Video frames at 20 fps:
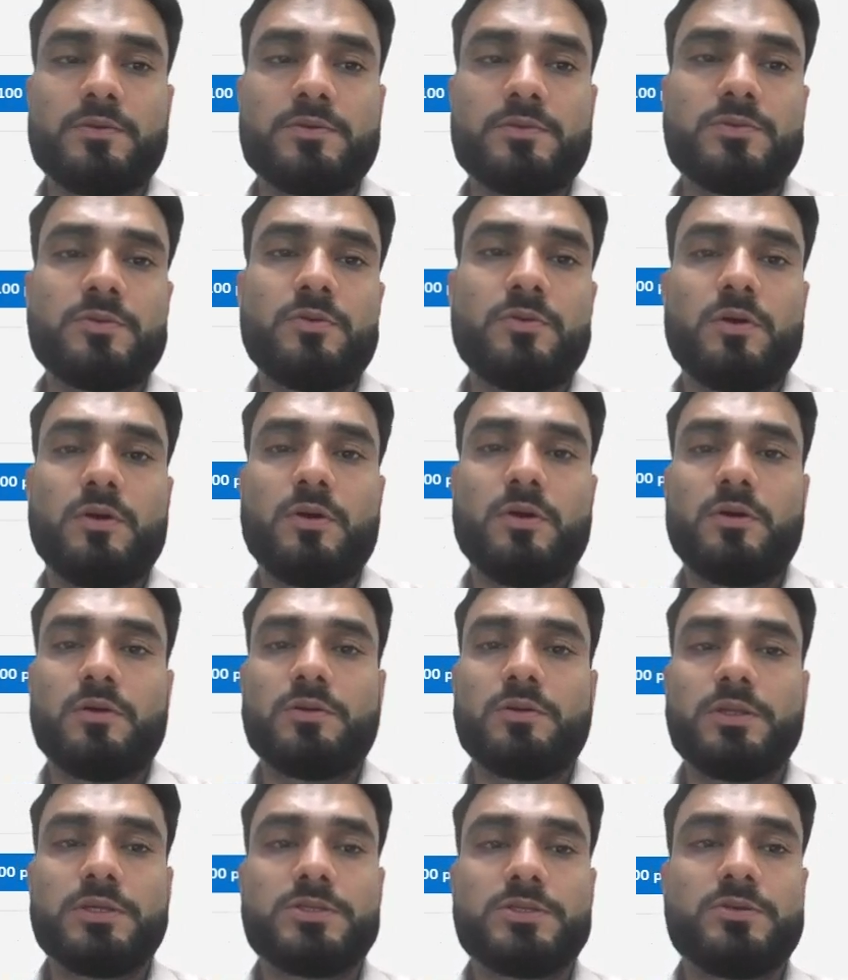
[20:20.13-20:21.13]
So
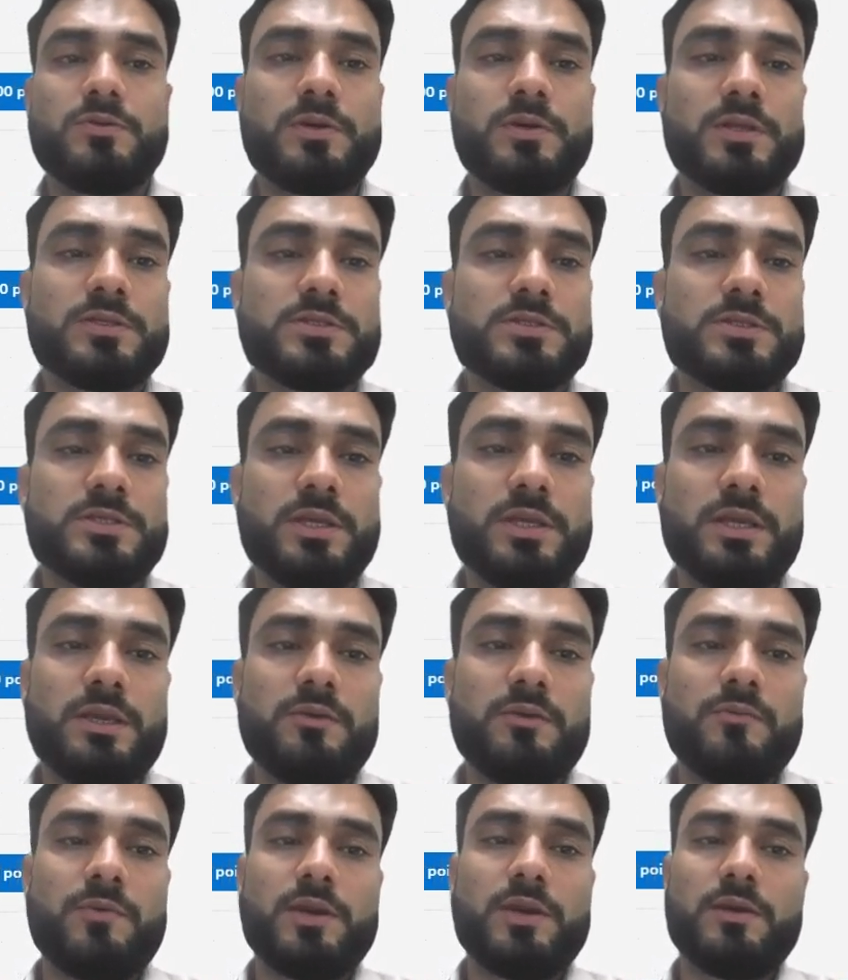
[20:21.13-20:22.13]
on this you can
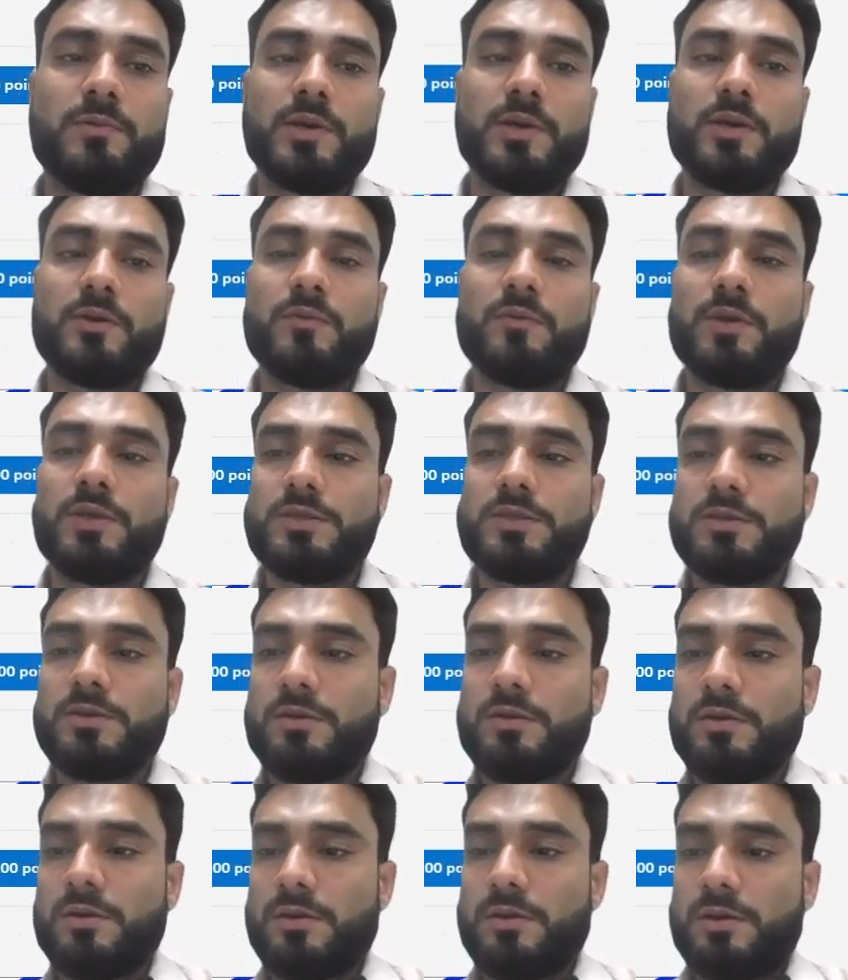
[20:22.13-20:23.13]
see we have a quiz
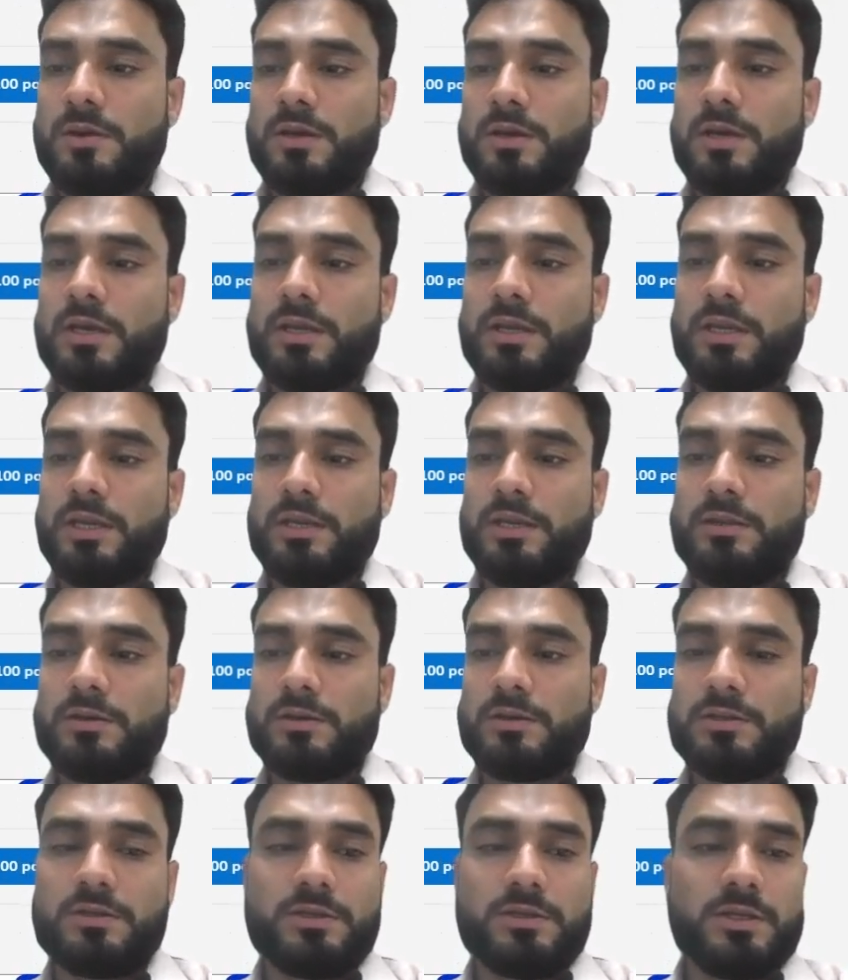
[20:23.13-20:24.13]
and it
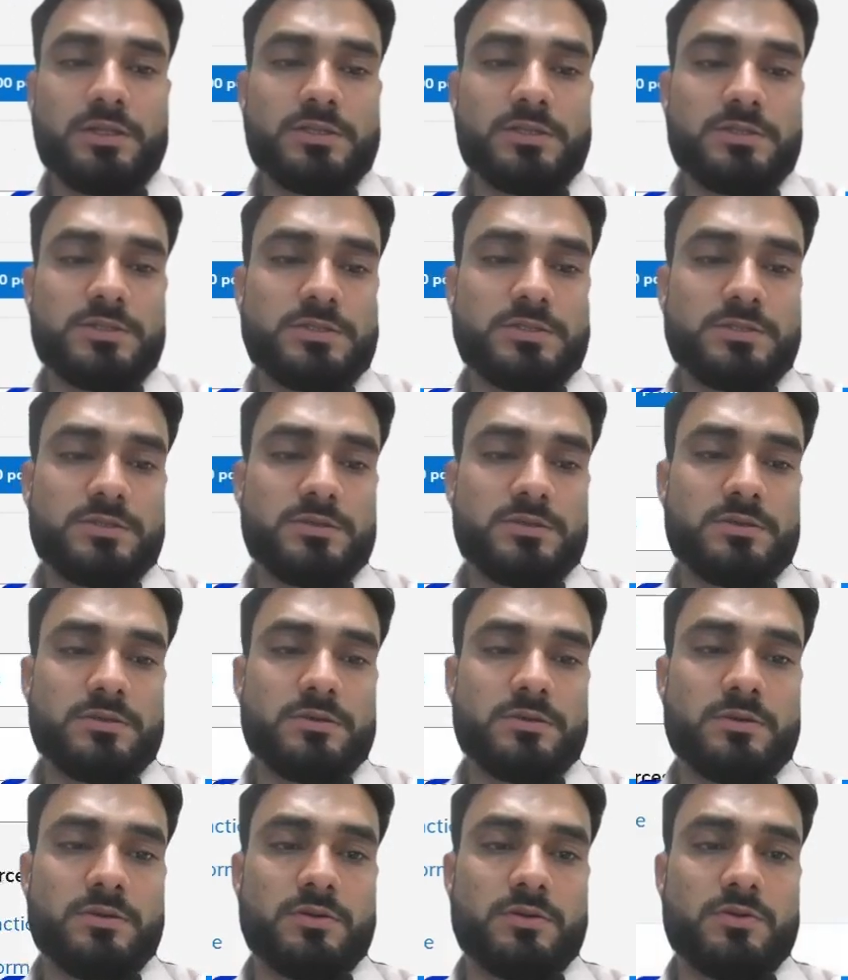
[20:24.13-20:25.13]
contains
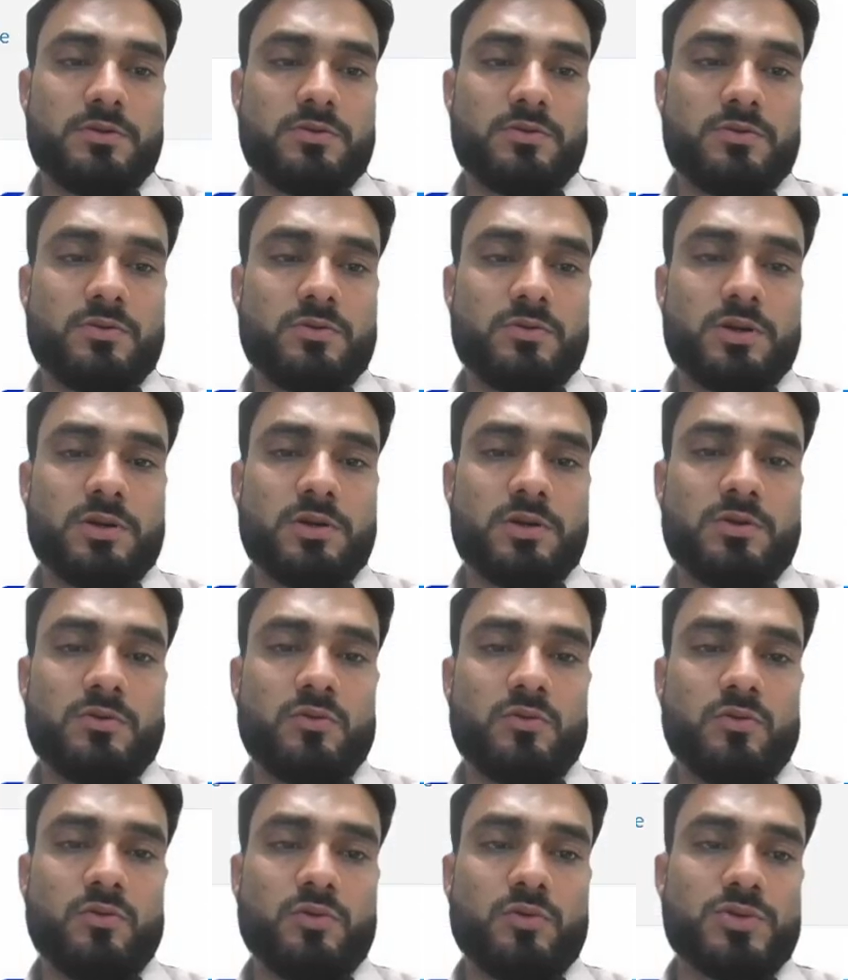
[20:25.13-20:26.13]
total
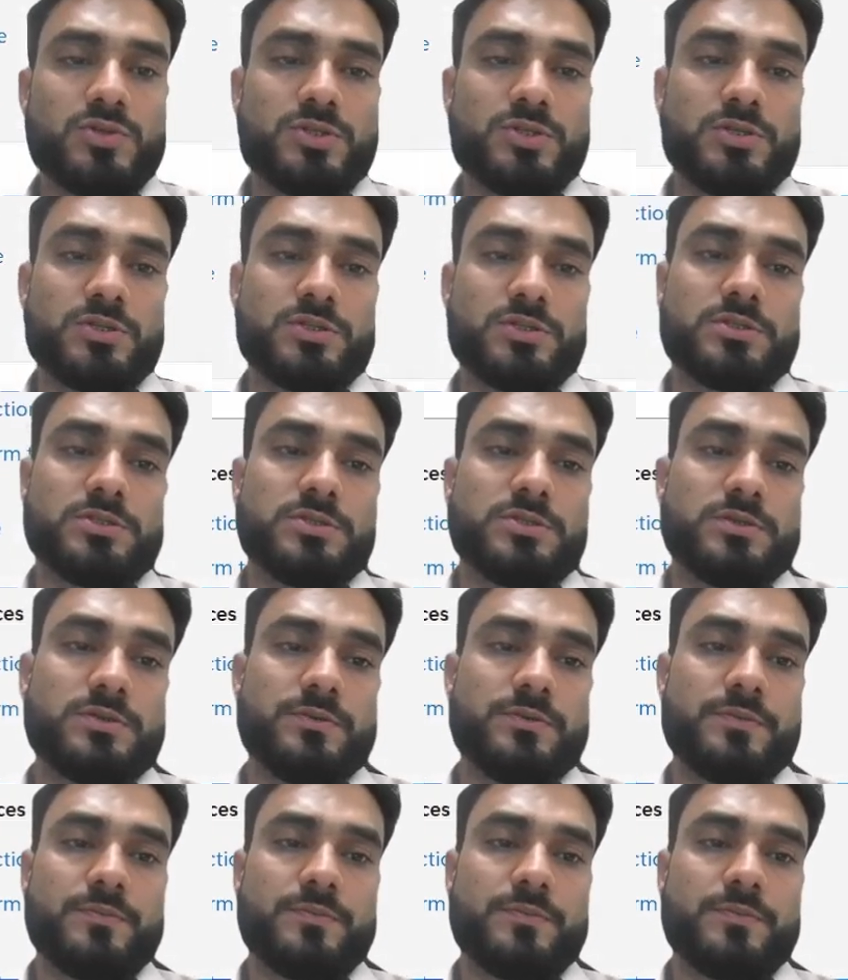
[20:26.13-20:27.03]
2 questions.